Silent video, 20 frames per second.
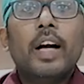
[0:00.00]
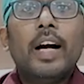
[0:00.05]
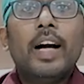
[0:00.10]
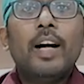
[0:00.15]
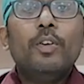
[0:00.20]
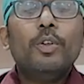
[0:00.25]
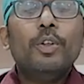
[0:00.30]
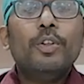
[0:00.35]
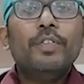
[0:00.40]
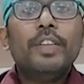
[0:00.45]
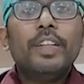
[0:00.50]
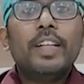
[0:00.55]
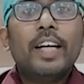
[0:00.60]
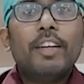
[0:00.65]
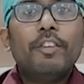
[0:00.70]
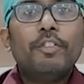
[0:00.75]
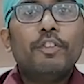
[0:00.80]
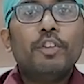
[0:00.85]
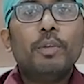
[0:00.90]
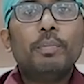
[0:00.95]
How do we
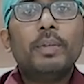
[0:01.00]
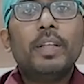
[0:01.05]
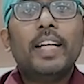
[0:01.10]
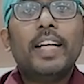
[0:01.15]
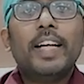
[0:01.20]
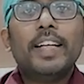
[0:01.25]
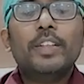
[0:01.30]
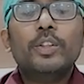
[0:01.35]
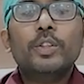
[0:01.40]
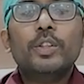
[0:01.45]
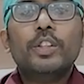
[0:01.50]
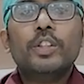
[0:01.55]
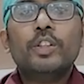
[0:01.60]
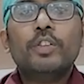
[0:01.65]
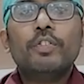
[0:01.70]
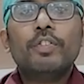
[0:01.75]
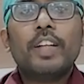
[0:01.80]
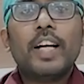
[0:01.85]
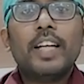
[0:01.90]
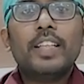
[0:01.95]
confirm the diagnosis
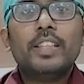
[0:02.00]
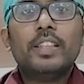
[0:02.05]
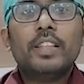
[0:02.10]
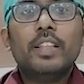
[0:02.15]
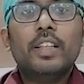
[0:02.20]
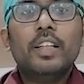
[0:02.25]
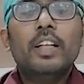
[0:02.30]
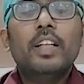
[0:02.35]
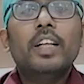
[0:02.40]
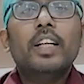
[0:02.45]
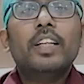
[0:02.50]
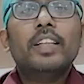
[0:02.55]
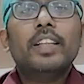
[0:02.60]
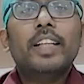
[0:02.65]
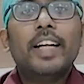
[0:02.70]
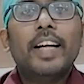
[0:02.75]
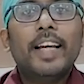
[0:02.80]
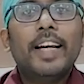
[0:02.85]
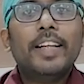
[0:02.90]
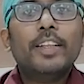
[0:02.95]
of cancer?
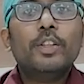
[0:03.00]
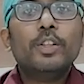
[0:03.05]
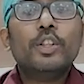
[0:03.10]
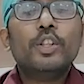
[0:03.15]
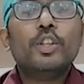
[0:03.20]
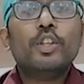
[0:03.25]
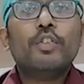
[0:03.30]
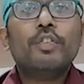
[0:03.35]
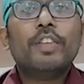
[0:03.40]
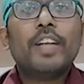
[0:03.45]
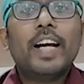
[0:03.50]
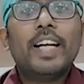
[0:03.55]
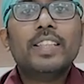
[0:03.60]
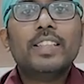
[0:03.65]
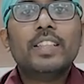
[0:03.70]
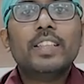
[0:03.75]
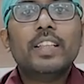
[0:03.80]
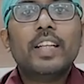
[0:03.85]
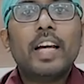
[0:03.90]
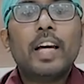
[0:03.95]
The diagnosis of
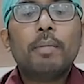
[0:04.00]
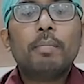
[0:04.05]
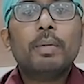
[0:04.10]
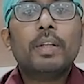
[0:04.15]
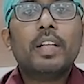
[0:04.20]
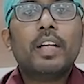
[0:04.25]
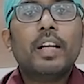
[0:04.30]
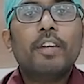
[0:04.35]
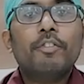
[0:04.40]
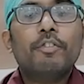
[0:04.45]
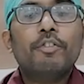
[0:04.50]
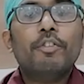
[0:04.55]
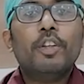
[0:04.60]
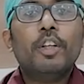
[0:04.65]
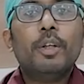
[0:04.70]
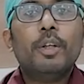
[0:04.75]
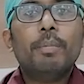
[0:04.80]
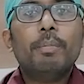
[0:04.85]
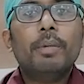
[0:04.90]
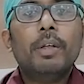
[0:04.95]
cancer can be
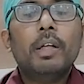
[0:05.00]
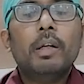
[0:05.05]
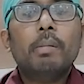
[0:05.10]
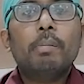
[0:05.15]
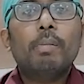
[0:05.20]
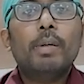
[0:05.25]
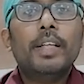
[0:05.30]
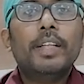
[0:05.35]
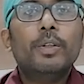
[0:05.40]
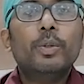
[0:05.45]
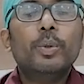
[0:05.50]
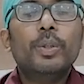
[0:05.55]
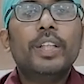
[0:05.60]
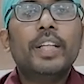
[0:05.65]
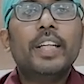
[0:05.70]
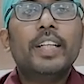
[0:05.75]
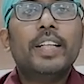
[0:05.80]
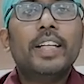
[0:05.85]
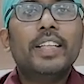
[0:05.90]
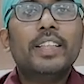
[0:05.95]
confirmed by
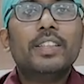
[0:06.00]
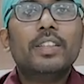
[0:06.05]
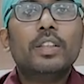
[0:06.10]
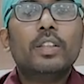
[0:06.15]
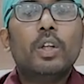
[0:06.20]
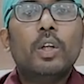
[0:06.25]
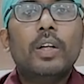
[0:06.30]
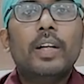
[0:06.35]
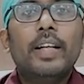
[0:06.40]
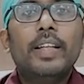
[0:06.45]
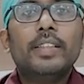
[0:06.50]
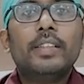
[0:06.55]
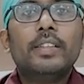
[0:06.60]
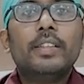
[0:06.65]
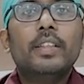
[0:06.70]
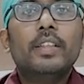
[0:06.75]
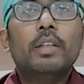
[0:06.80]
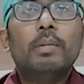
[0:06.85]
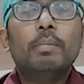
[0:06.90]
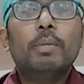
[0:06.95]
doing a test called
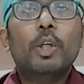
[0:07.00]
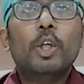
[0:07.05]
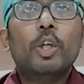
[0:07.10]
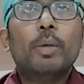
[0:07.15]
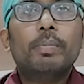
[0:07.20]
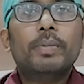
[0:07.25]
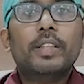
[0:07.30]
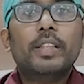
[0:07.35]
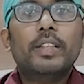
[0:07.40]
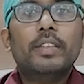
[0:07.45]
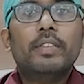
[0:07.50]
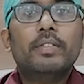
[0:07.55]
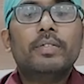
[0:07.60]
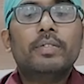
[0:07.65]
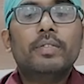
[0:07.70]
as biopsy.